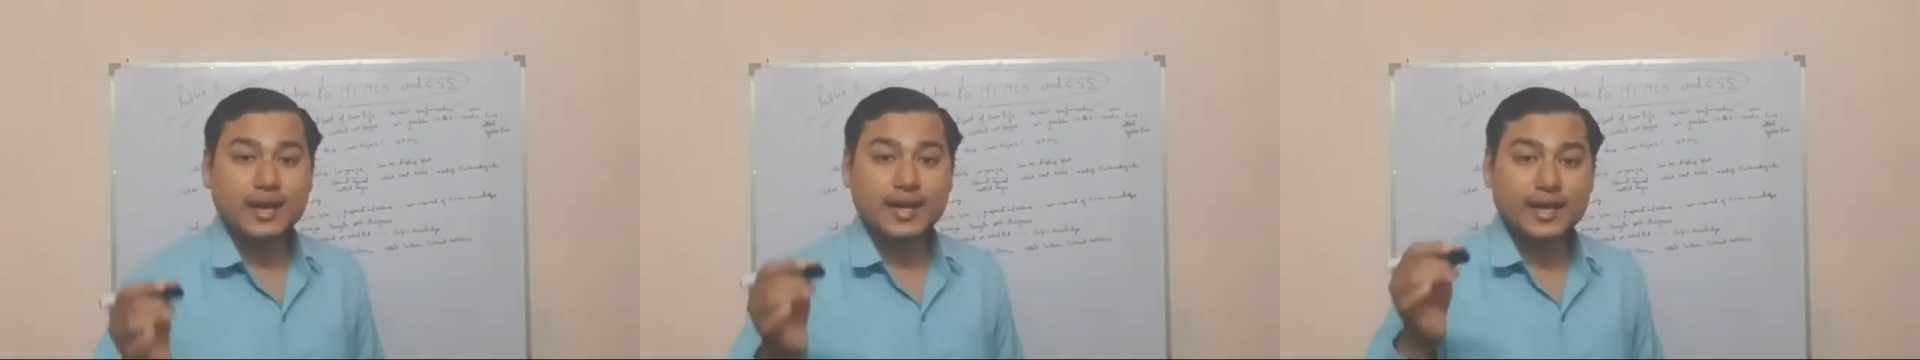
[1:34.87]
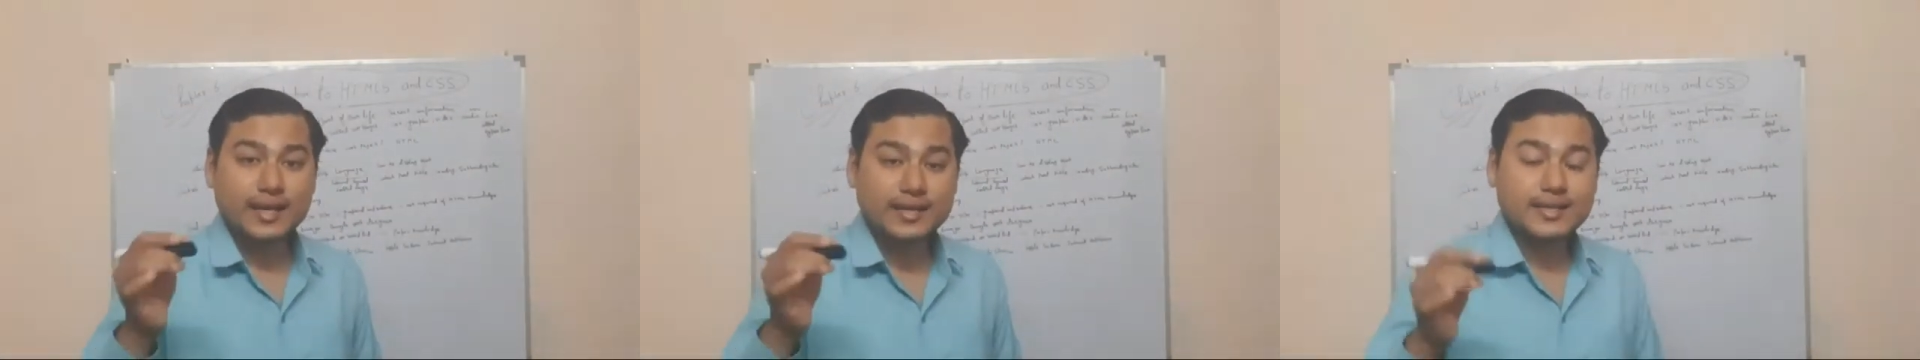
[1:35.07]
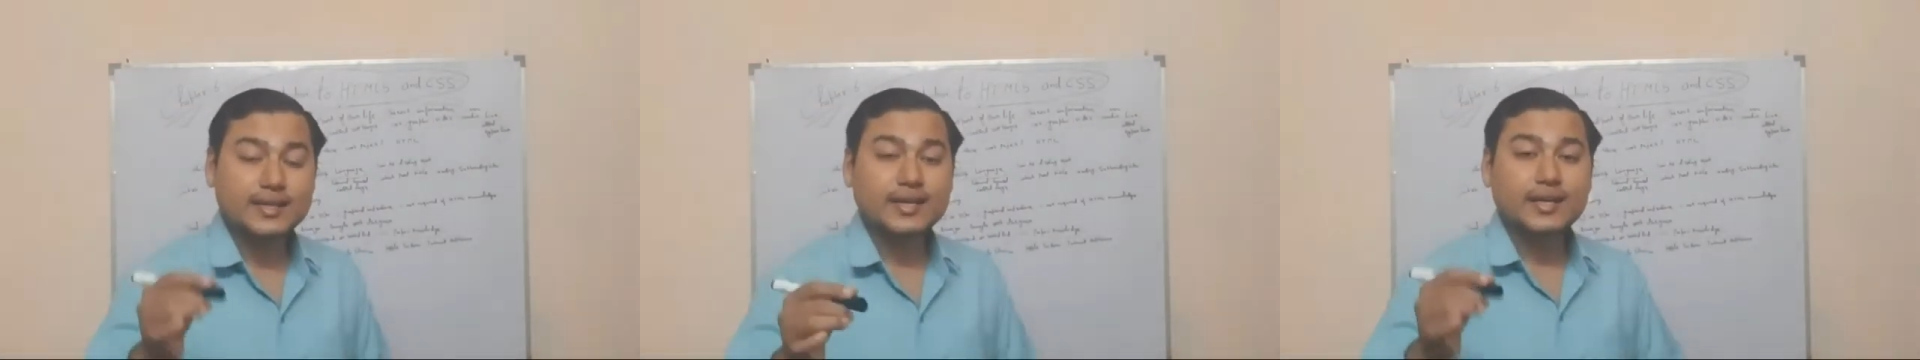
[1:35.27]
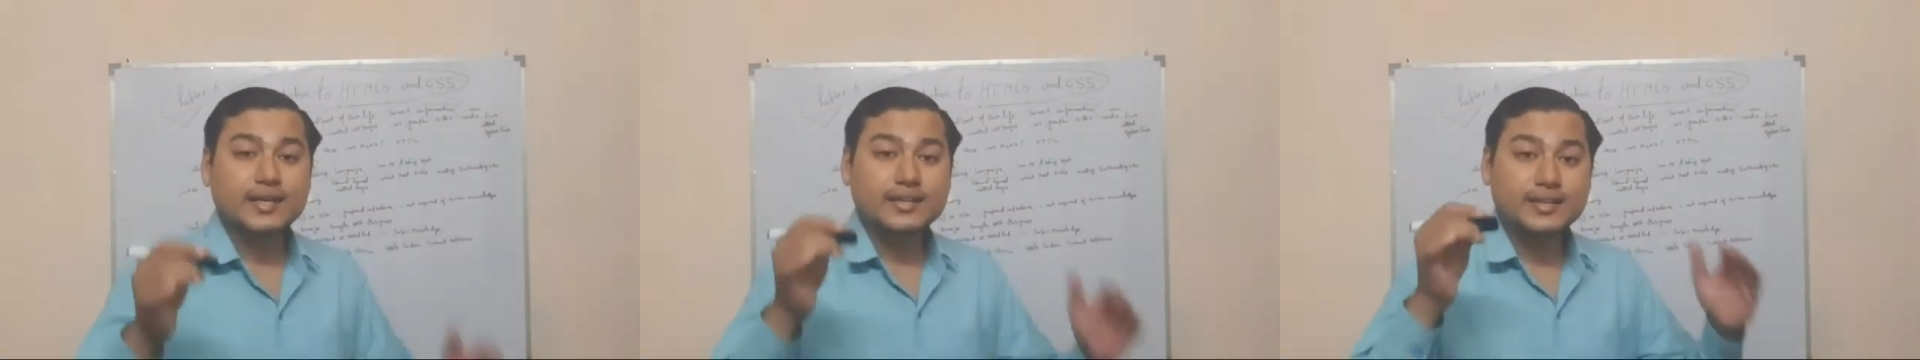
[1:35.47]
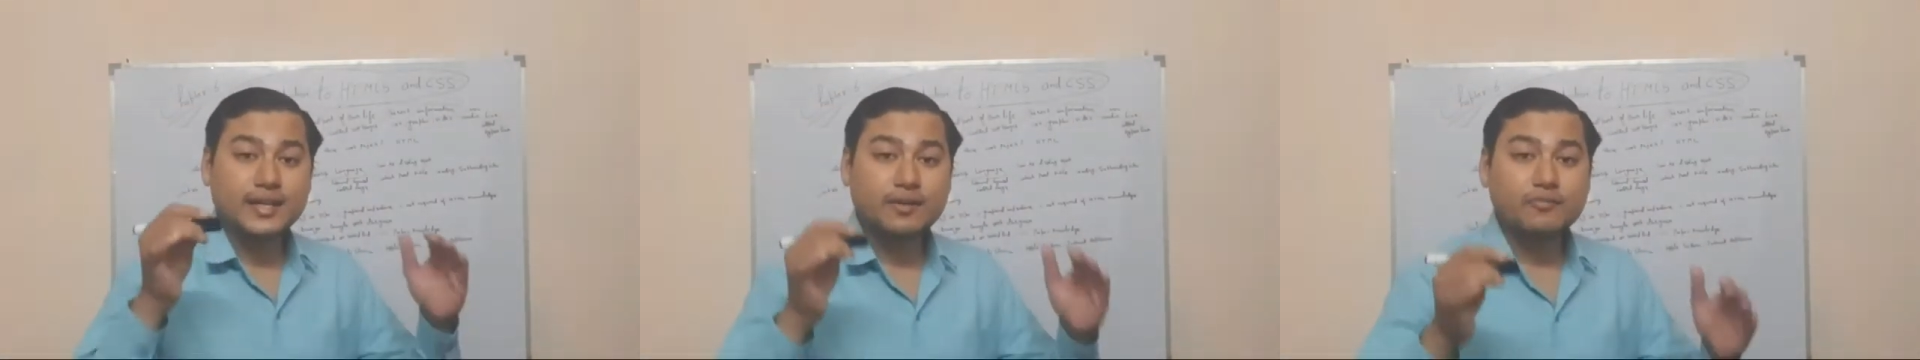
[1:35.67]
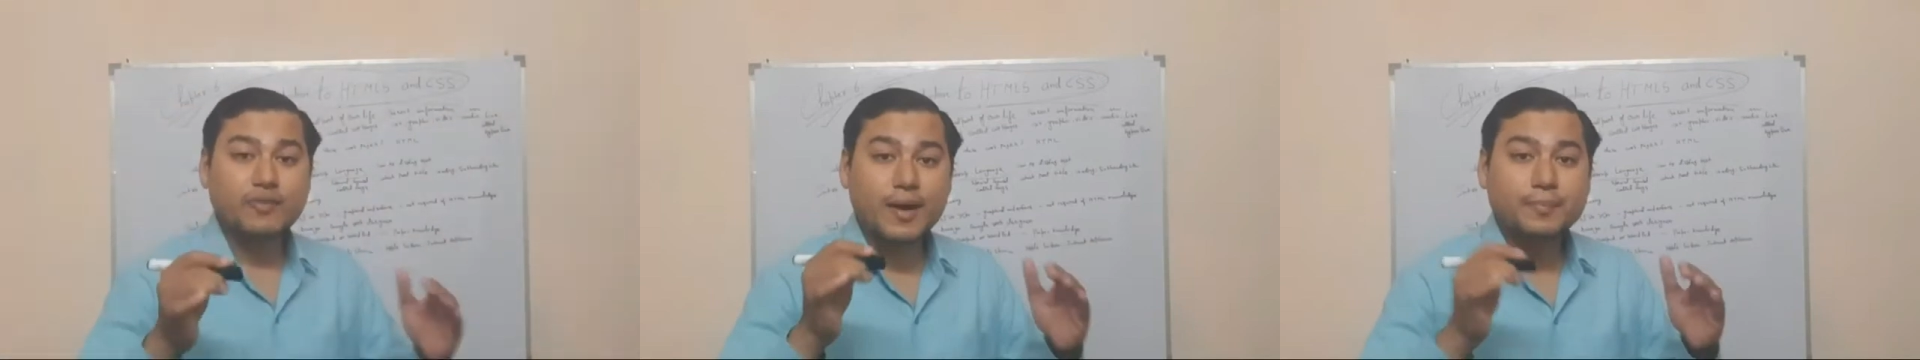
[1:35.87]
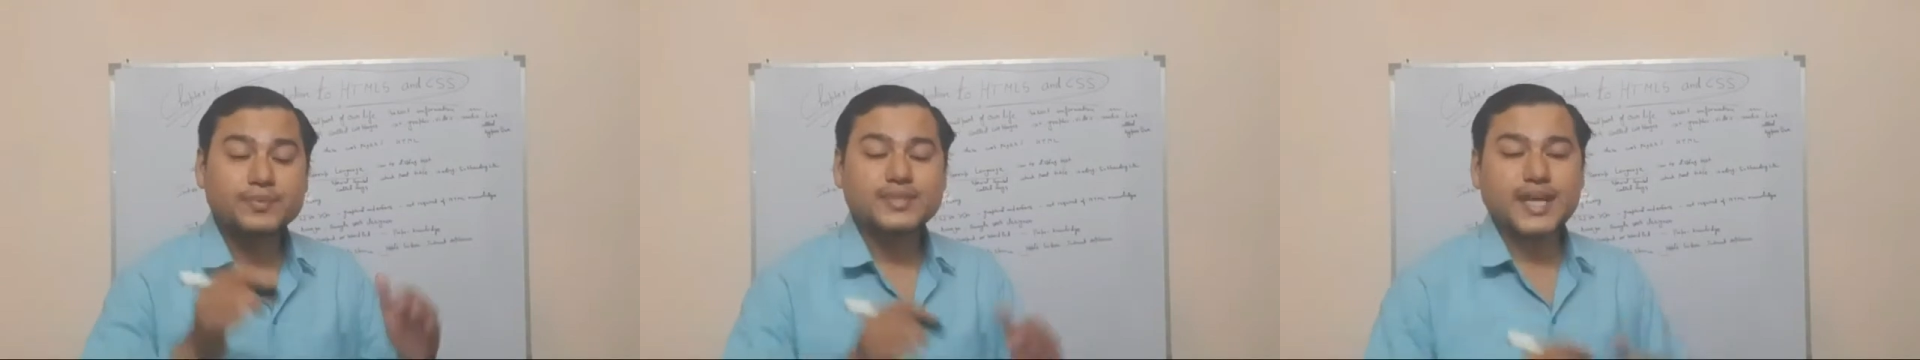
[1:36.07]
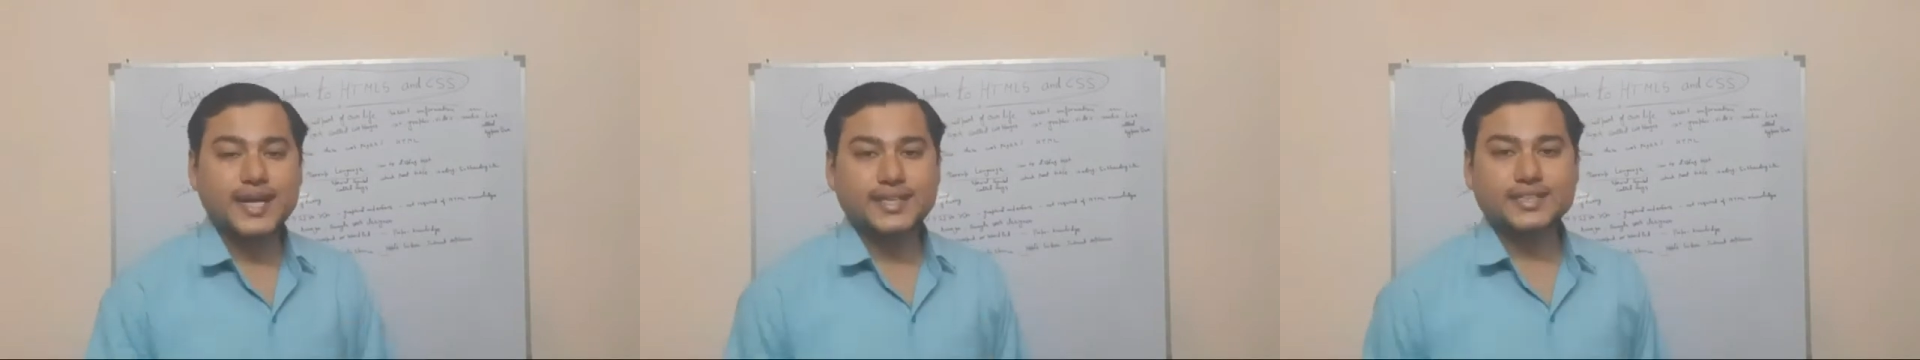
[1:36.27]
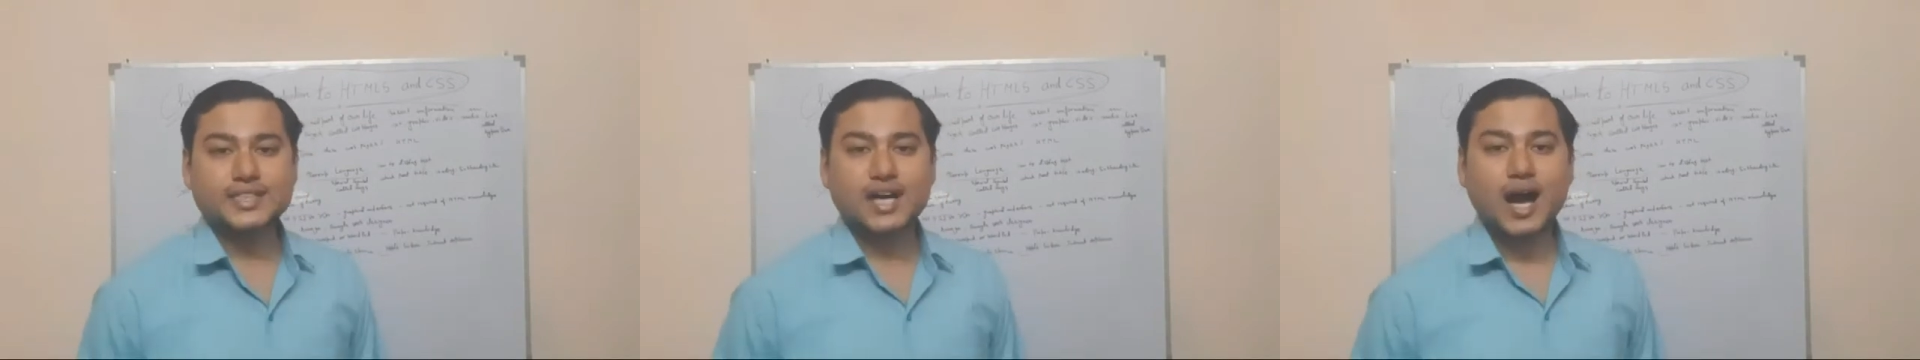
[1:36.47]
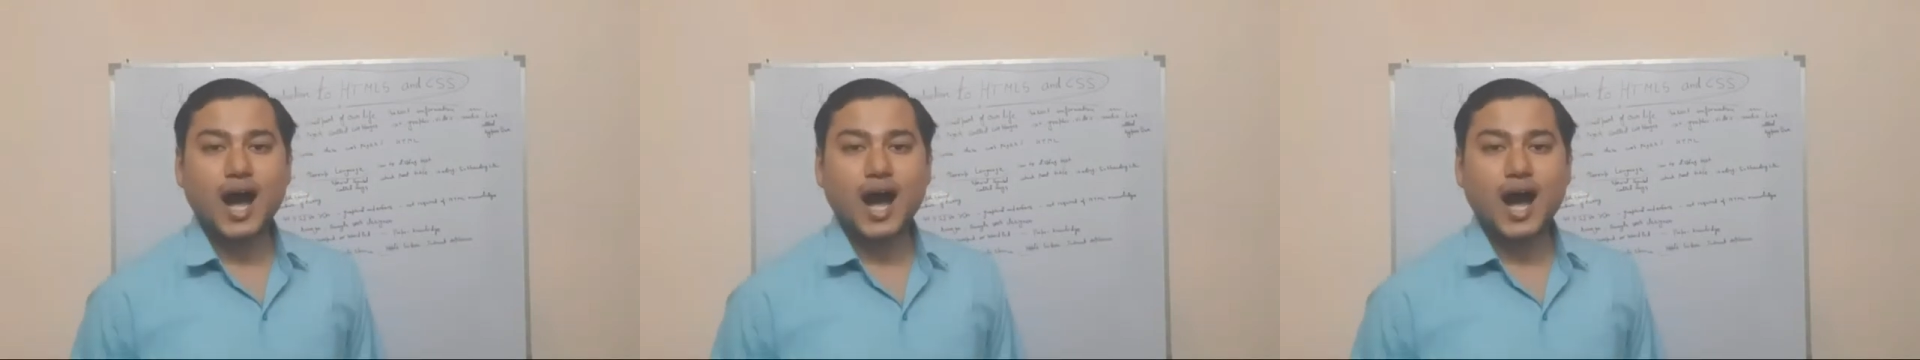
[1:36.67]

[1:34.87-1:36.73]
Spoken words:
in the websites